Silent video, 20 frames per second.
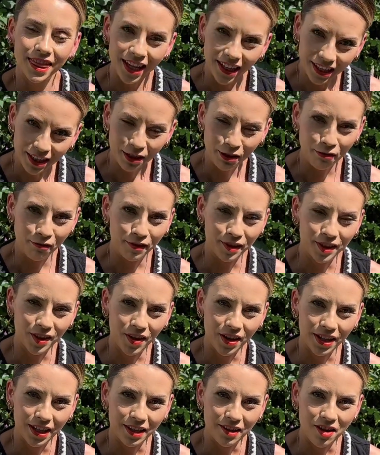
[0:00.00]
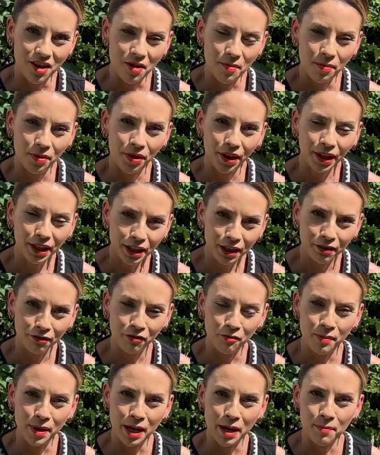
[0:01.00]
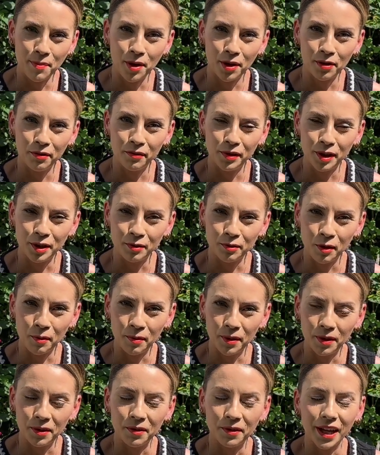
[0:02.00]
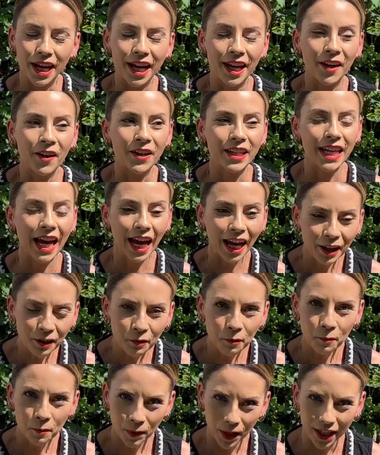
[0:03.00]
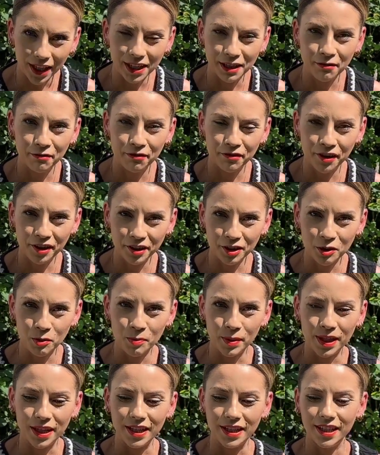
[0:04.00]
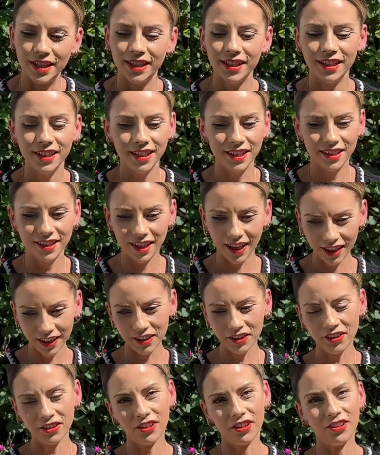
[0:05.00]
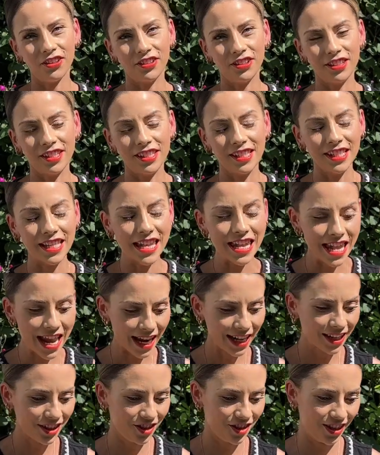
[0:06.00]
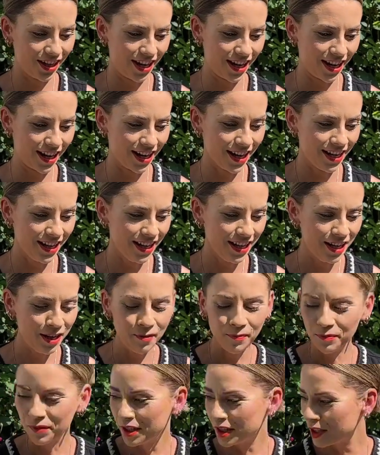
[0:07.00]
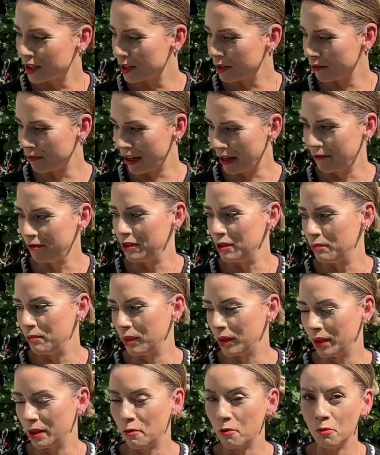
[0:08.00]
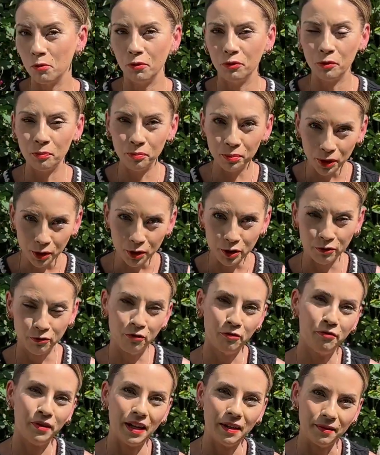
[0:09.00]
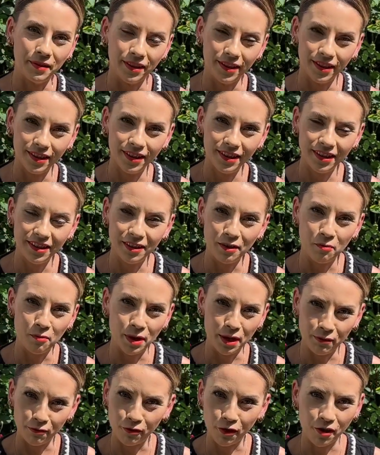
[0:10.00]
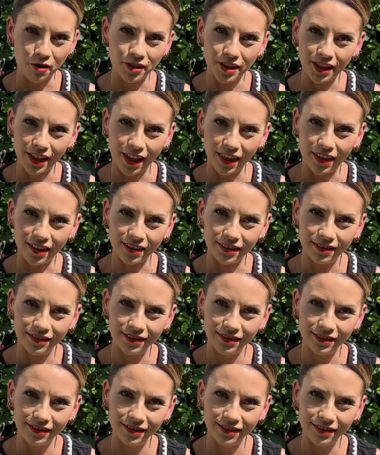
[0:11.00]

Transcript: thank you for signing up. Thank you for being a part of this grow along. And I cannot wait for us to be sat in our gardens next year, surrounded by all of the beautiful flowers that we have grown together.